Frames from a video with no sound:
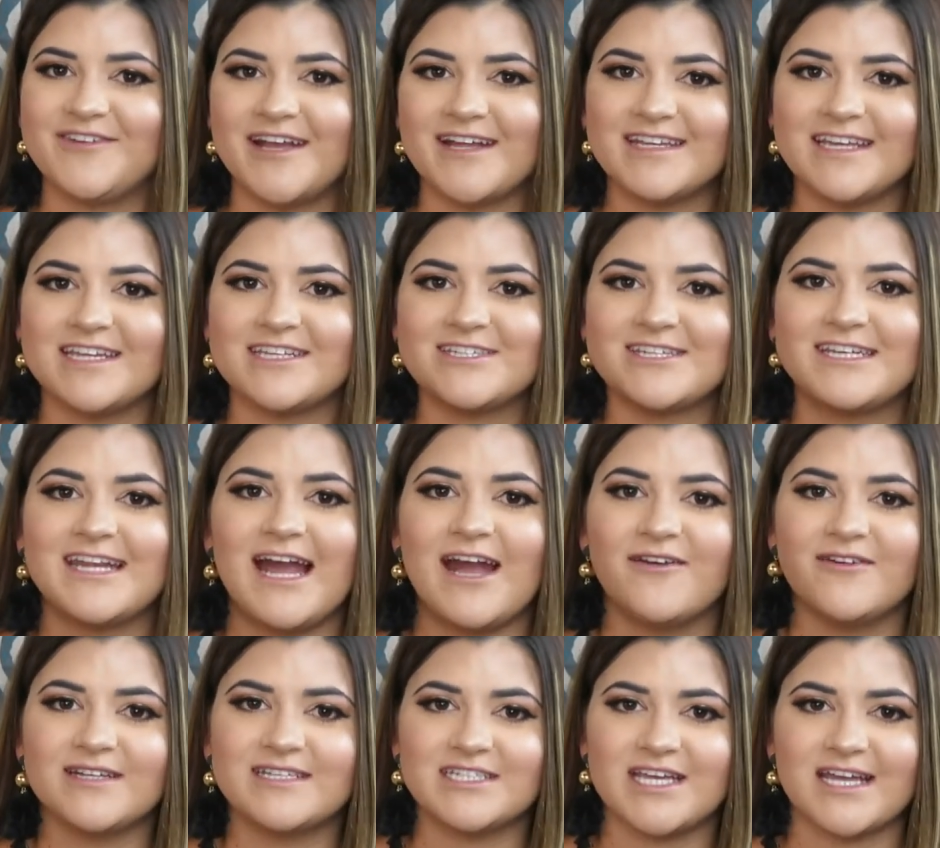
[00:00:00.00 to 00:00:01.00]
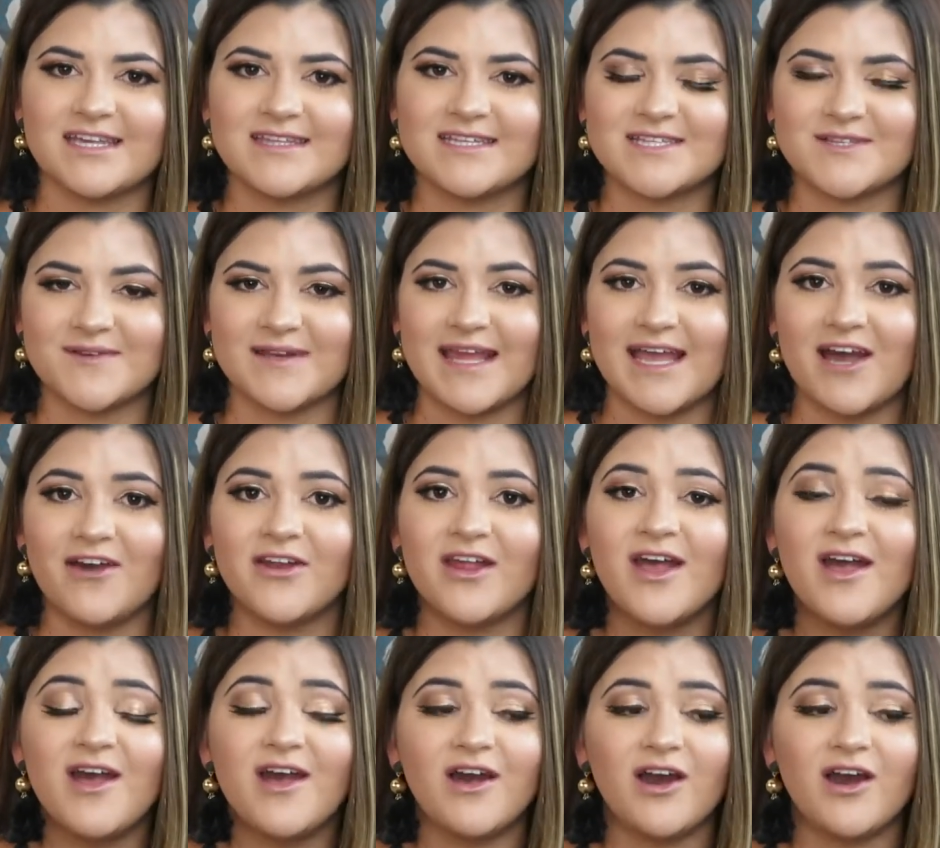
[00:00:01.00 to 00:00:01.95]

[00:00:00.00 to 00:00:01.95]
foundation, I would check this one out.